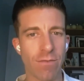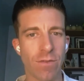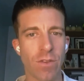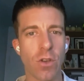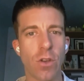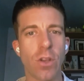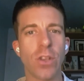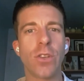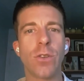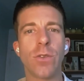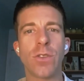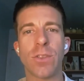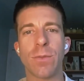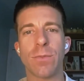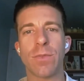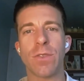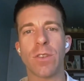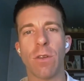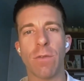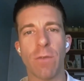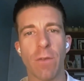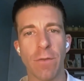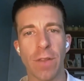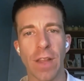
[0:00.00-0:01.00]
you could do some
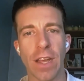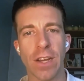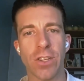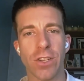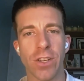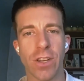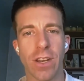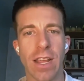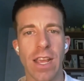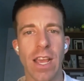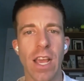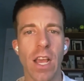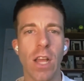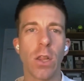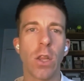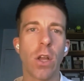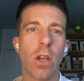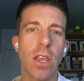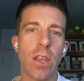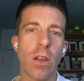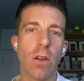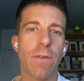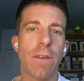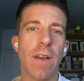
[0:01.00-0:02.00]
self reflection.
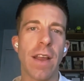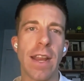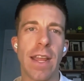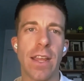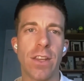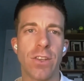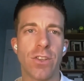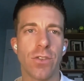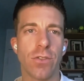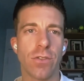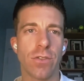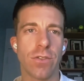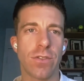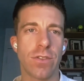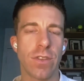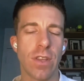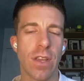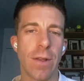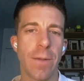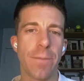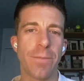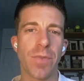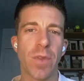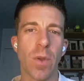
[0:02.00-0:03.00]
Look at your financials.
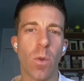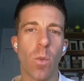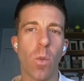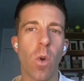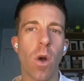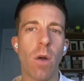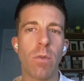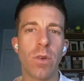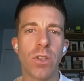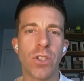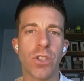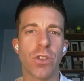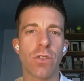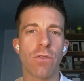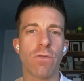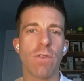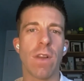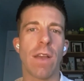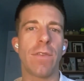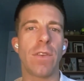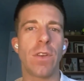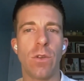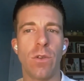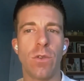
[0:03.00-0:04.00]
What was your
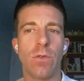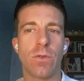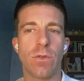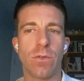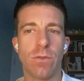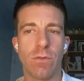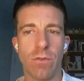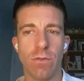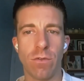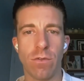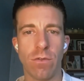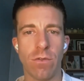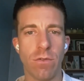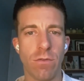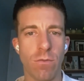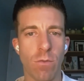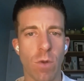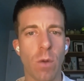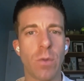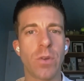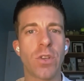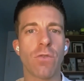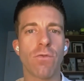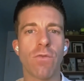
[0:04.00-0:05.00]
revenue?
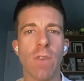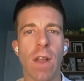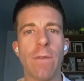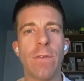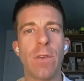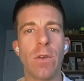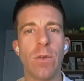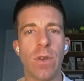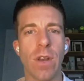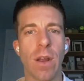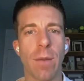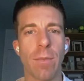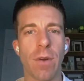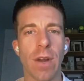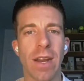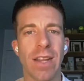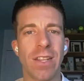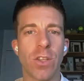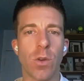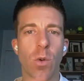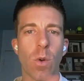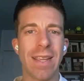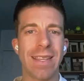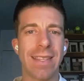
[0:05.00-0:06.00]
What was your revenue number
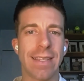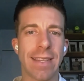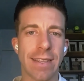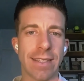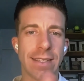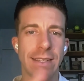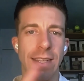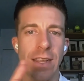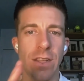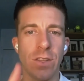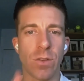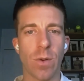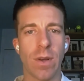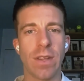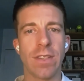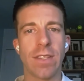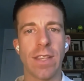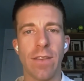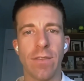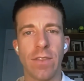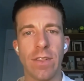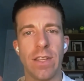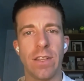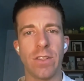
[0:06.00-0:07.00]
in 2016,
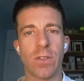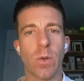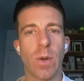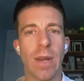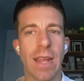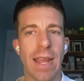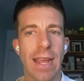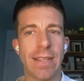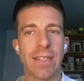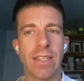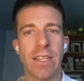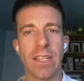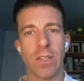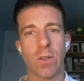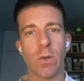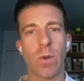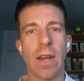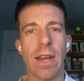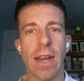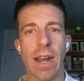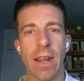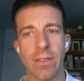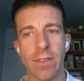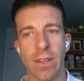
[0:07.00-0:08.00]
2017, 2018,
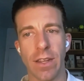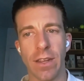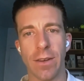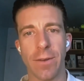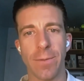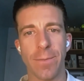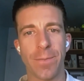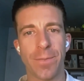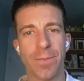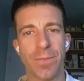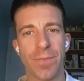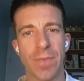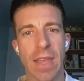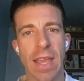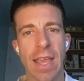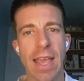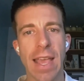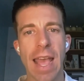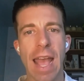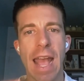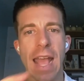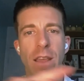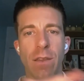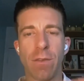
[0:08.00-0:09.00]
2019?
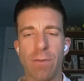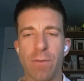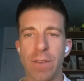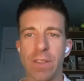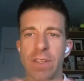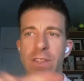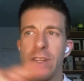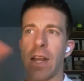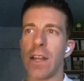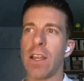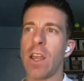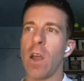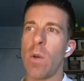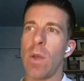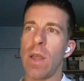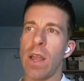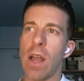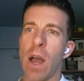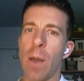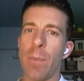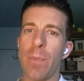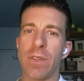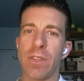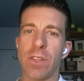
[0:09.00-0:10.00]
And if it's not
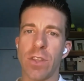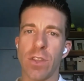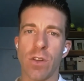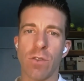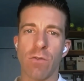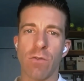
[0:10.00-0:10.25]
going up and to